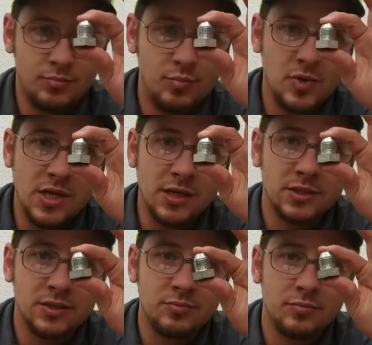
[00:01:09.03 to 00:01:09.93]

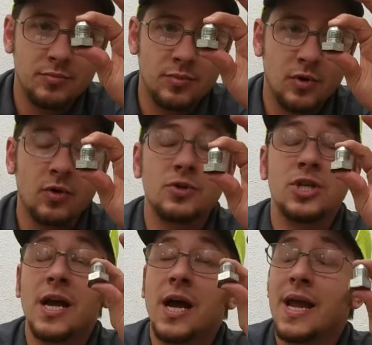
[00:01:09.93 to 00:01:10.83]
BS or
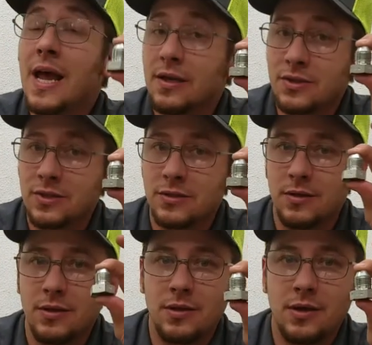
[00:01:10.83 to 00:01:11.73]
JIS.
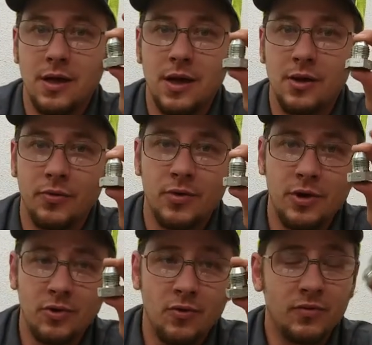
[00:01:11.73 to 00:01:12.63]
30
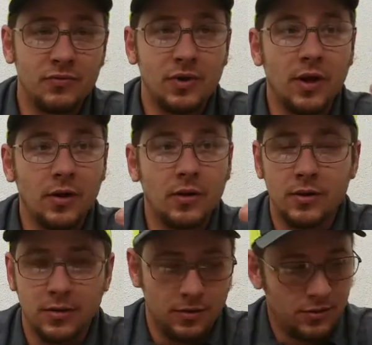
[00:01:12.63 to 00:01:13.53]
degree flare,
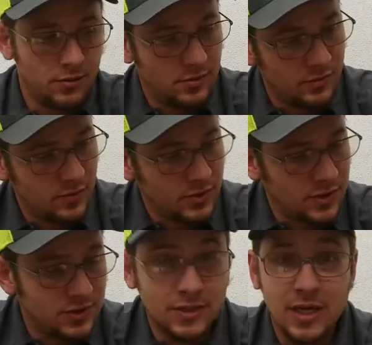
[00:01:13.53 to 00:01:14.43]
which
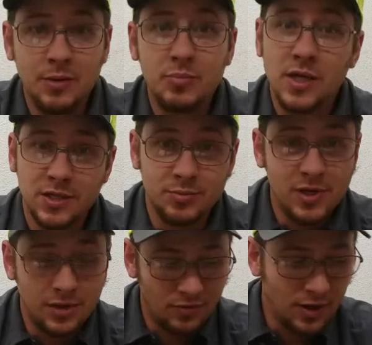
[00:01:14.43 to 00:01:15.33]
is a
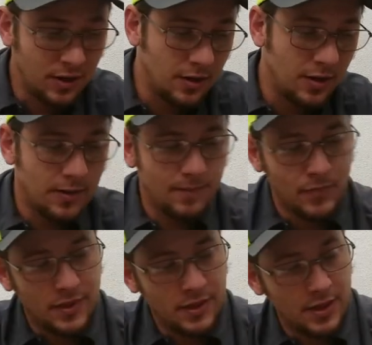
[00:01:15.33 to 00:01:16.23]
BSP thread.
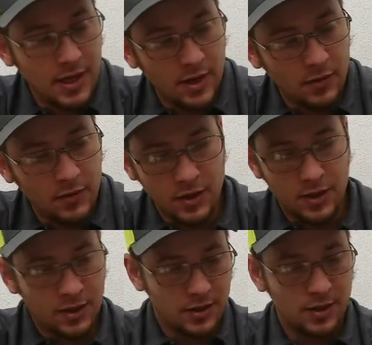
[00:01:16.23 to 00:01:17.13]
Now,
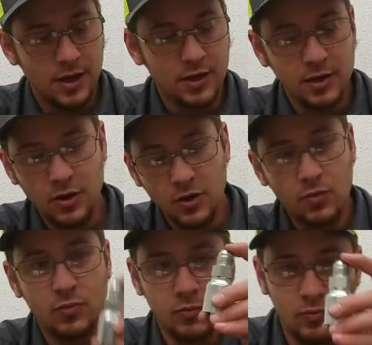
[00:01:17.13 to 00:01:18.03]
how do you know
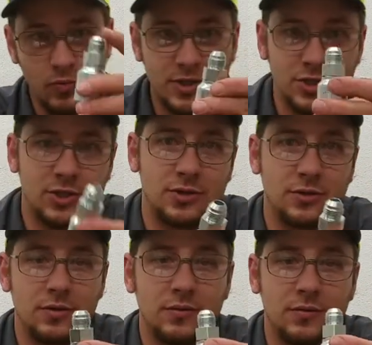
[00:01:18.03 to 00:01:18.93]
which
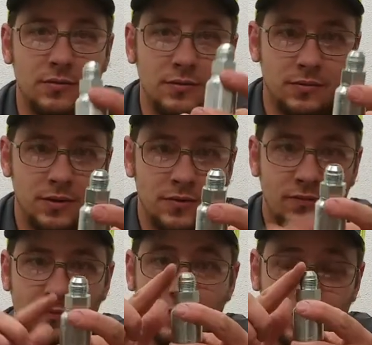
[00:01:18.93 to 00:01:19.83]

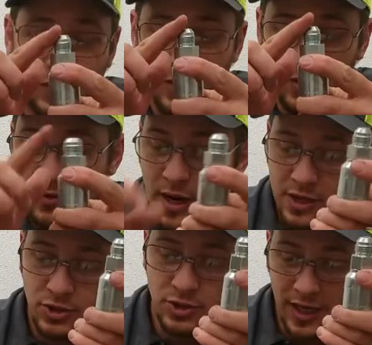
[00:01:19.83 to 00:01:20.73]
flare you
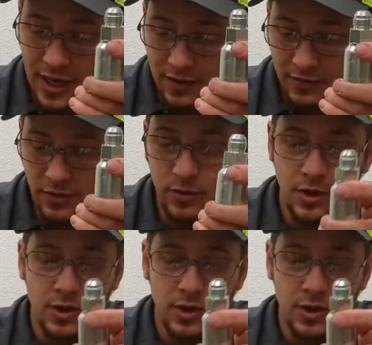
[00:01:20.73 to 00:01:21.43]
actually have here?